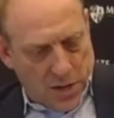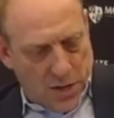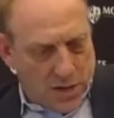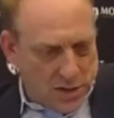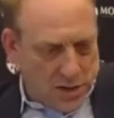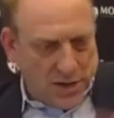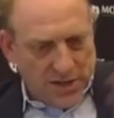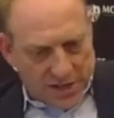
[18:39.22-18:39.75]

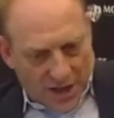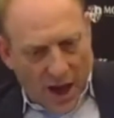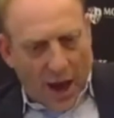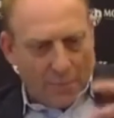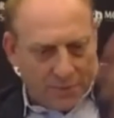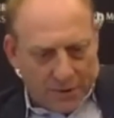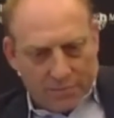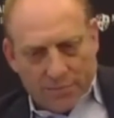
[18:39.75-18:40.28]
And he
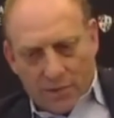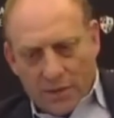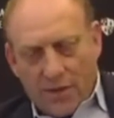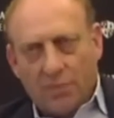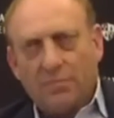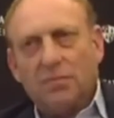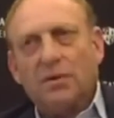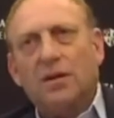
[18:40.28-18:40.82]
stopped,
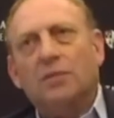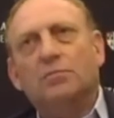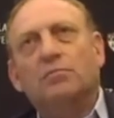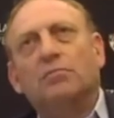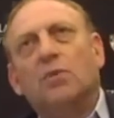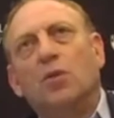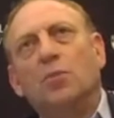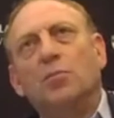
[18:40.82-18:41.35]
and the
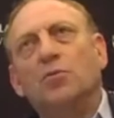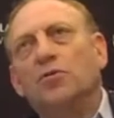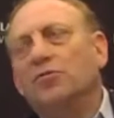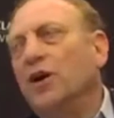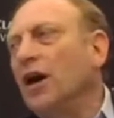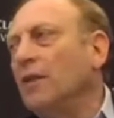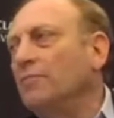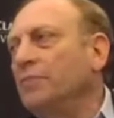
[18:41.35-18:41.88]
moment
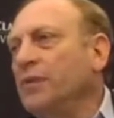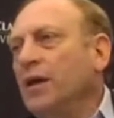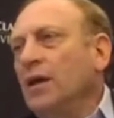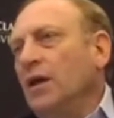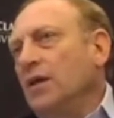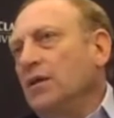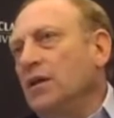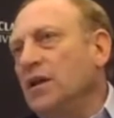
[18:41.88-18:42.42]
moved on.
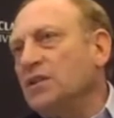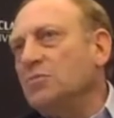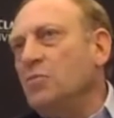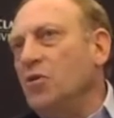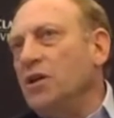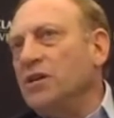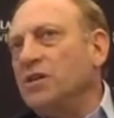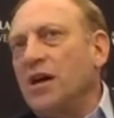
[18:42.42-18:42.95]
The next
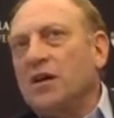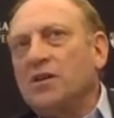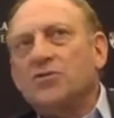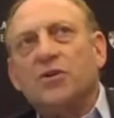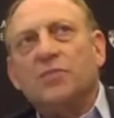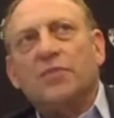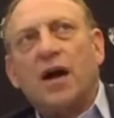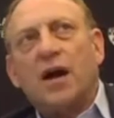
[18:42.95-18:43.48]
morning, Donald
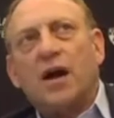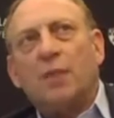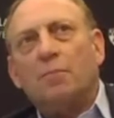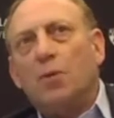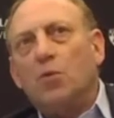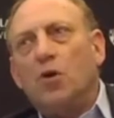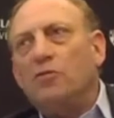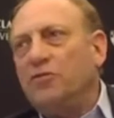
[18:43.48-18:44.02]
Trump got up
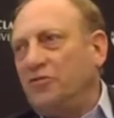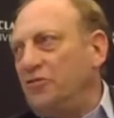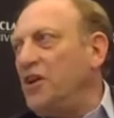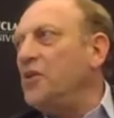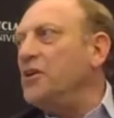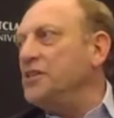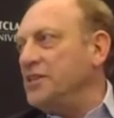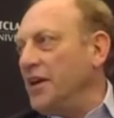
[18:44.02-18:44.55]
and wove a
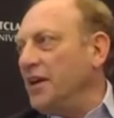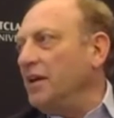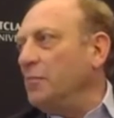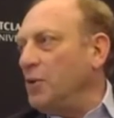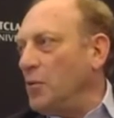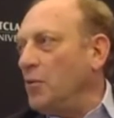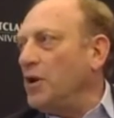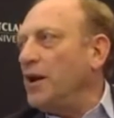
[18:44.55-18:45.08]
fairy tale
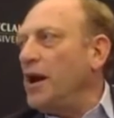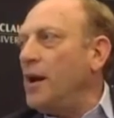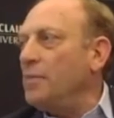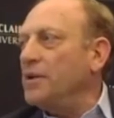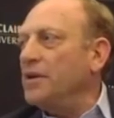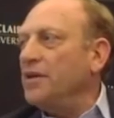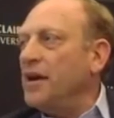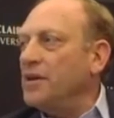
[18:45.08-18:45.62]
about what had
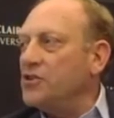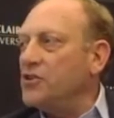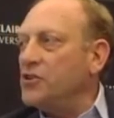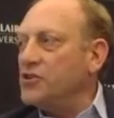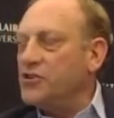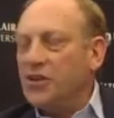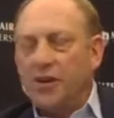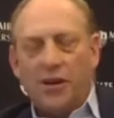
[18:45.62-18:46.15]
happened in that
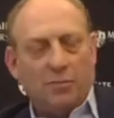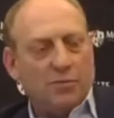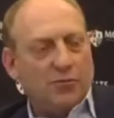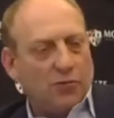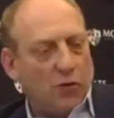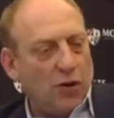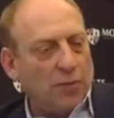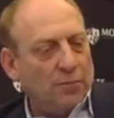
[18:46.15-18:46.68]
church the night
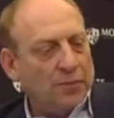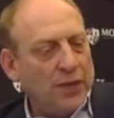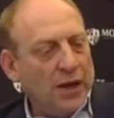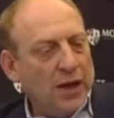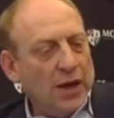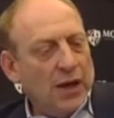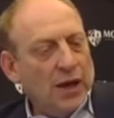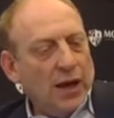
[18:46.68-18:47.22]
before.
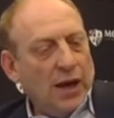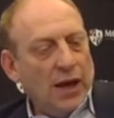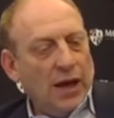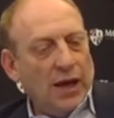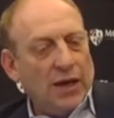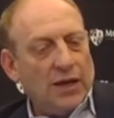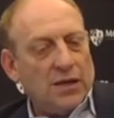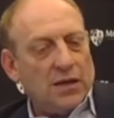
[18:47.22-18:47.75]

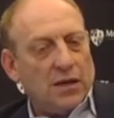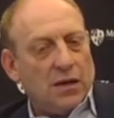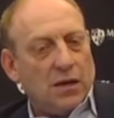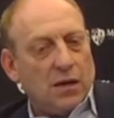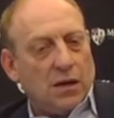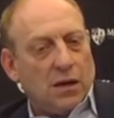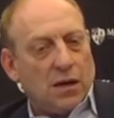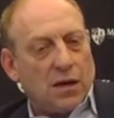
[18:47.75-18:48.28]
And
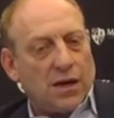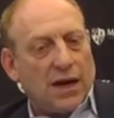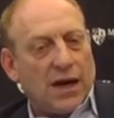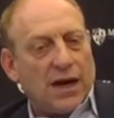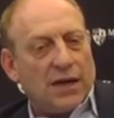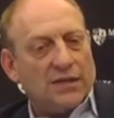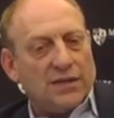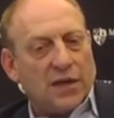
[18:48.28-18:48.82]
our
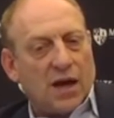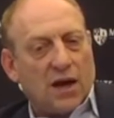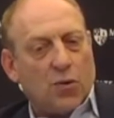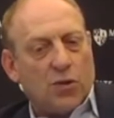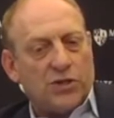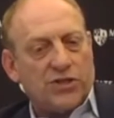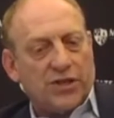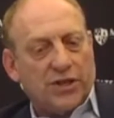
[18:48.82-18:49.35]
guy, Scott
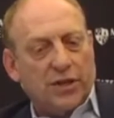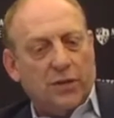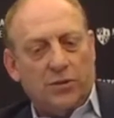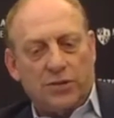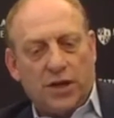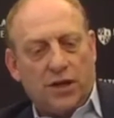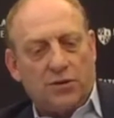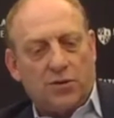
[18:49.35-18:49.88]
Horsley,
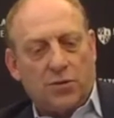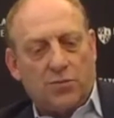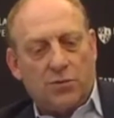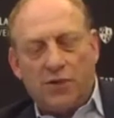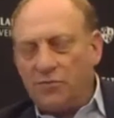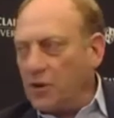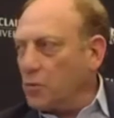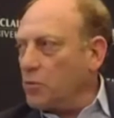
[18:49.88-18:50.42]
who's a
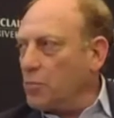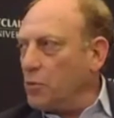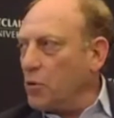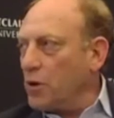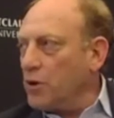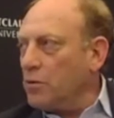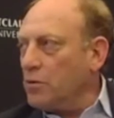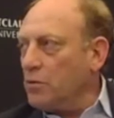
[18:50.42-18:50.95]
terrific
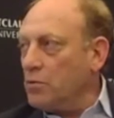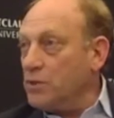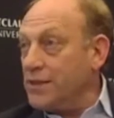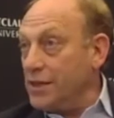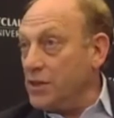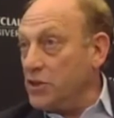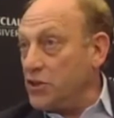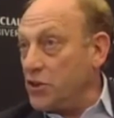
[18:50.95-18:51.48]
reporter, was
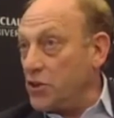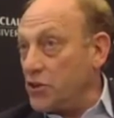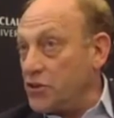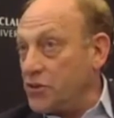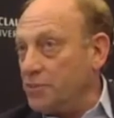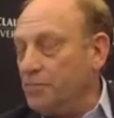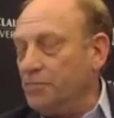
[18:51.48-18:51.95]
in the church.